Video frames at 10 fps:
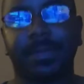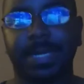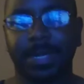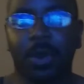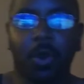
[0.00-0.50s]

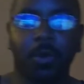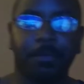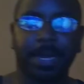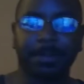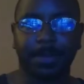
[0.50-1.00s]
I
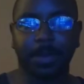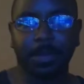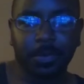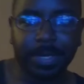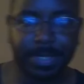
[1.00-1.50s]
hope I'm
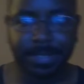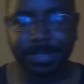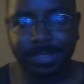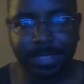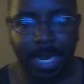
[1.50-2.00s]
all the way in the
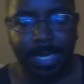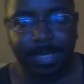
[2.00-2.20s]
shot.